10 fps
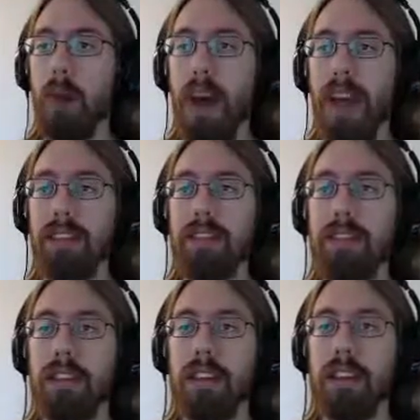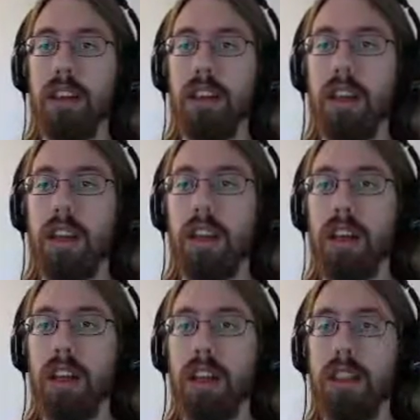But
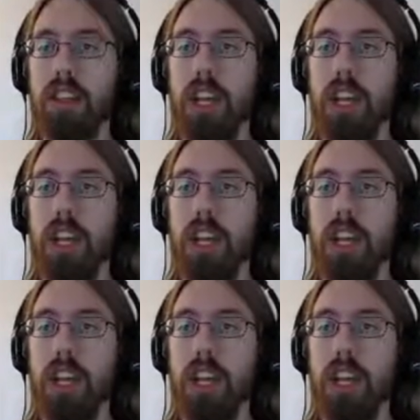they